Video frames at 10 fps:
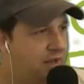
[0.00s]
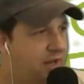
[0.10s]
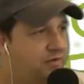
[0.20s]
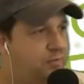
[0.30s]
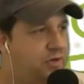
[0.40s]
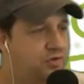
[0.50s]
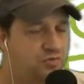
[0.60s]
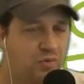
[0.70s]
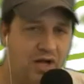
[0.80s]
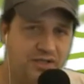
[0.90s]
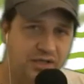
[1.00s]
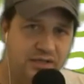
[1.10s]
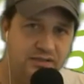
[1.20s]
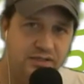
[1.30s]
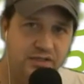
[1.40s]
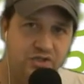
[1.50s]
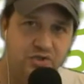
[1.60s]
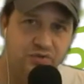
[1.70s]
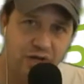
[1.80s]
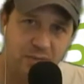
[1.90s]
Thank everybody who's watching and listening and
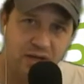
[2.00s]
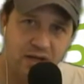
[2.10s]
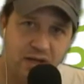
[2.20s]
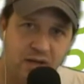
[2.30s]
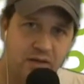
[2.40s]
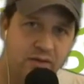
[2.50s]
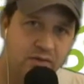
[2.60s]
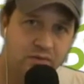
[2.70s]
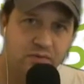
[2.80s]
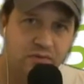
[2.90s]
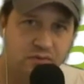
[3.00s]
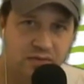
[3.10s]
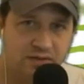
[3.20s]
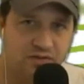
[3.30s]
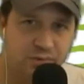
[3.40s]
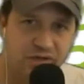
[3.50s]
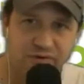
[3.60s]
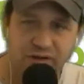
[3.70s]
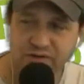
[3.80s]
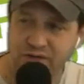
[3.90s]
streaming. That's going to be it
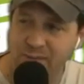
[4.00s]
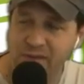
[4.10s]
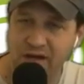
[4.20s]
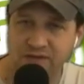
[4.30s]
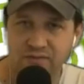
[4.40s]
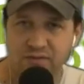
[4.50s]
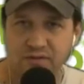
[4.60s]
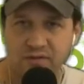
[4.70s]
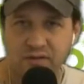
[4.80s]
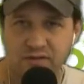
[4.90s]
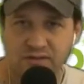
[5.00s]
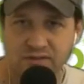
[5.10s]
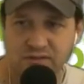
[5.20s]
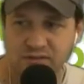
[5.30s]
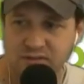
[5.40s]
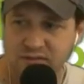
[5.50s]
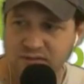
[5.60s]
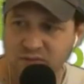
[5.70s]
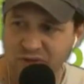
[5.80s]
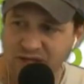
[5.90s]
for Android App Addicts for this
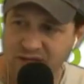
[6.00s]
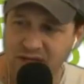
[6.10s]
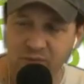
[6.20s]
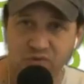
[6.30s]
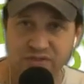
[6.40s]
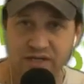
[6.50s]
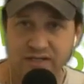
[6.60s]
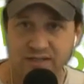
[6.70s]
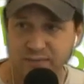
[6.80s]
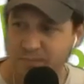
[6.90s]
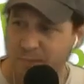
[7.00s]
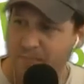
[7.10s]
week, and we'll see you next time.